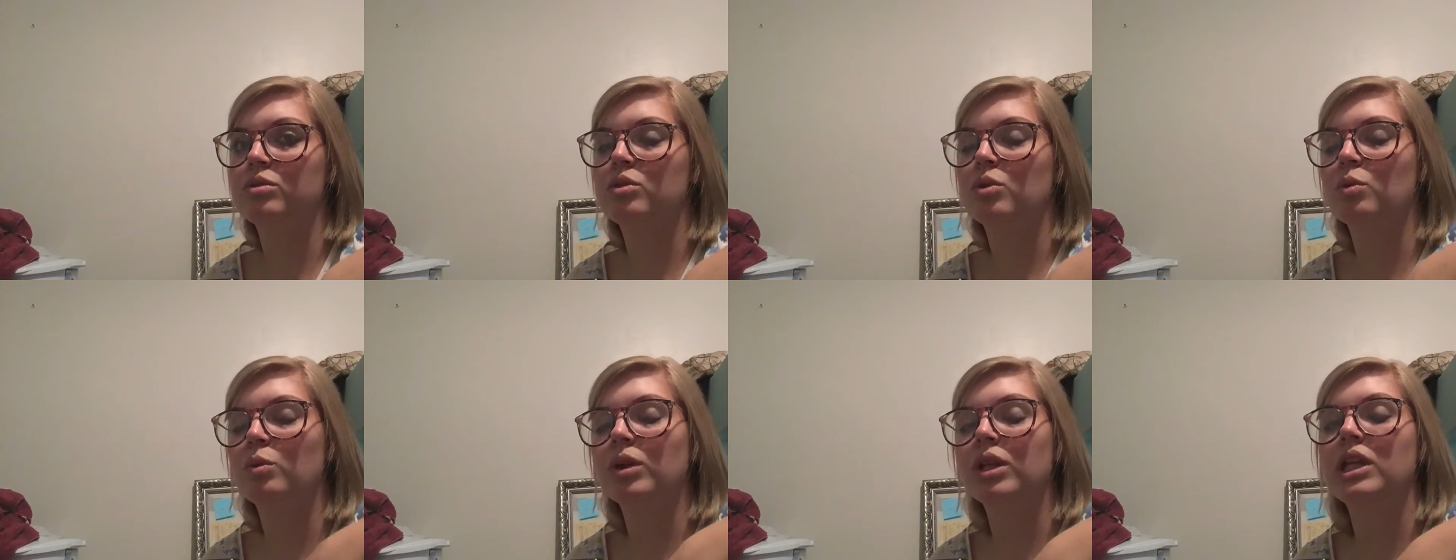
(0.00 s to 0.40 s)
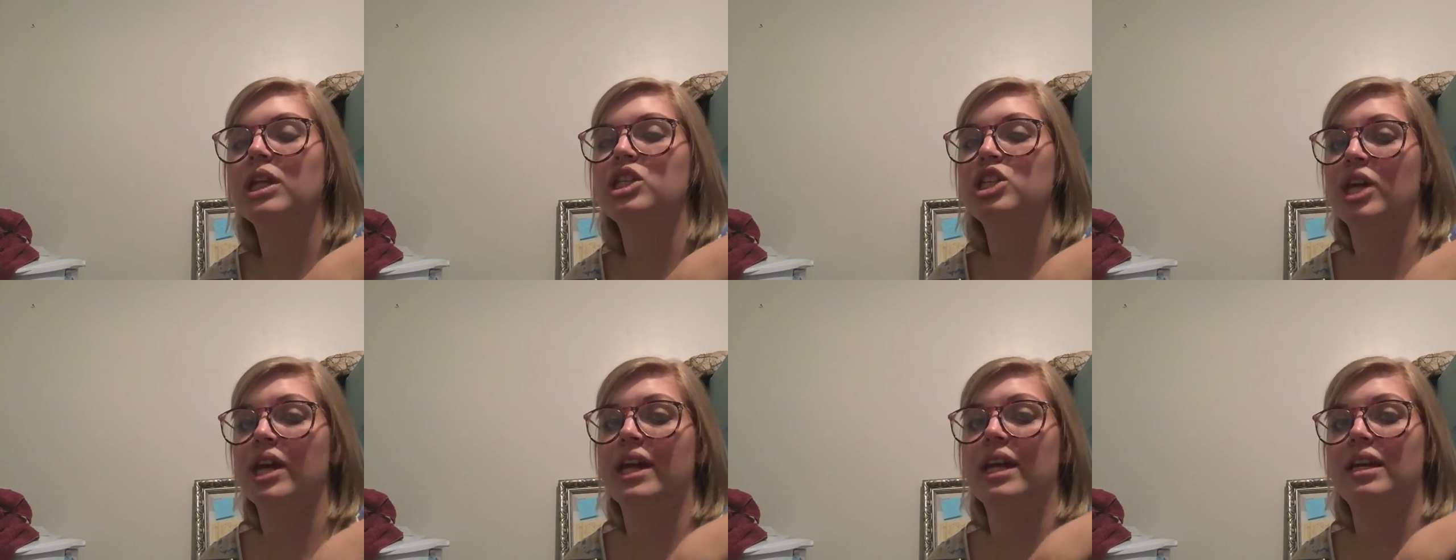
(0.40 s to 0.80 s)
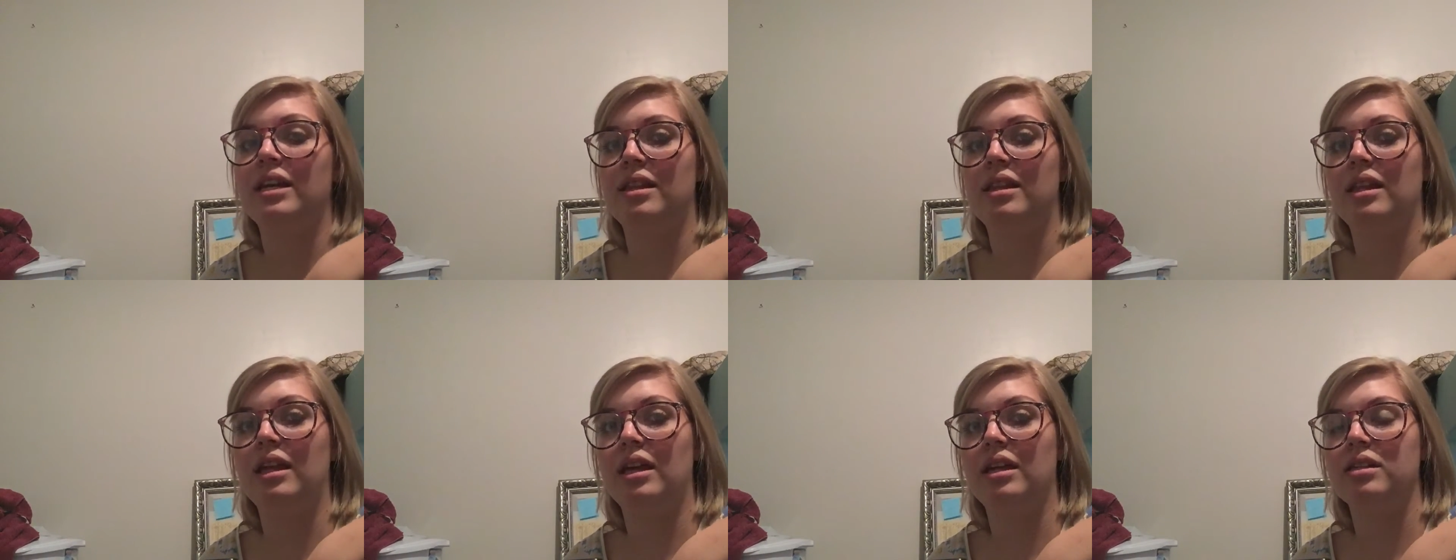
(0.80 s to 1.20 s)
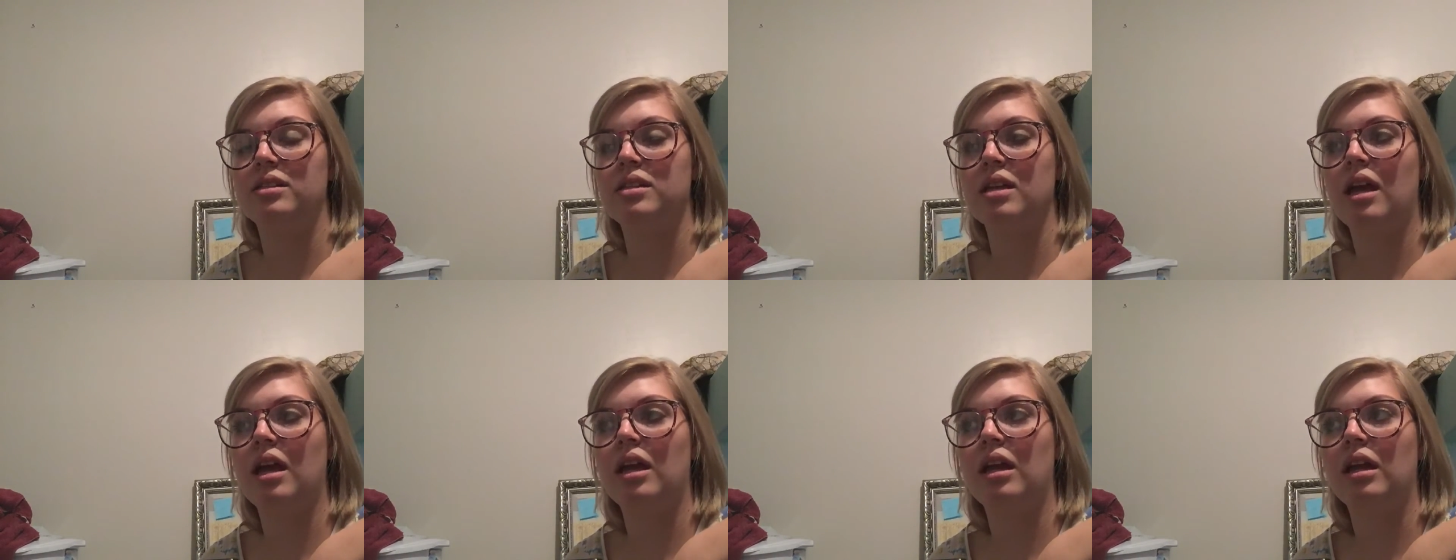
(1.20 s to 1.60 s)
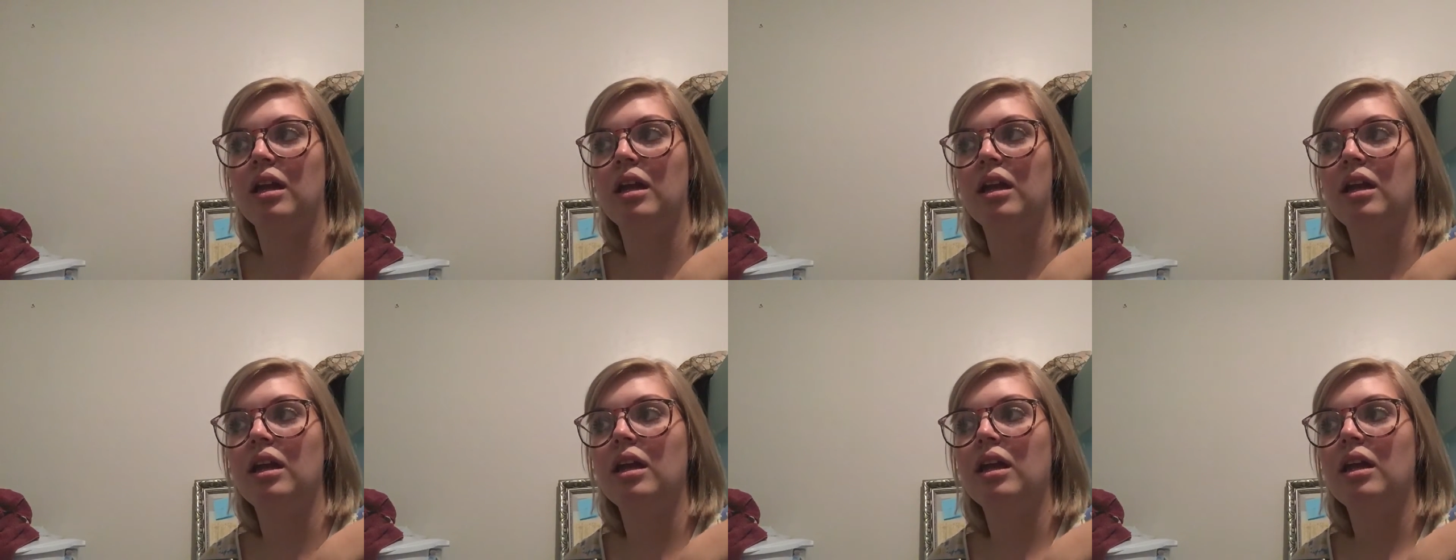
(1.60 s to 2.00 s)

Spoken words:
So really check into things, and